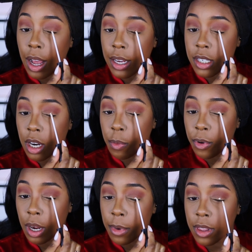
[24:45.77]
eyeshadow
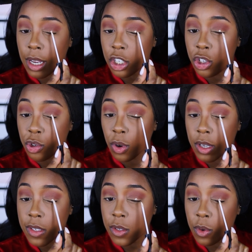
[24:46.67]
primer that's
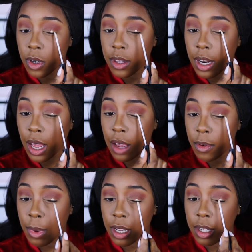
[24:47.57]
drugstore that I have
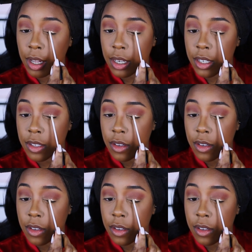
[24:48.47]
in my collection.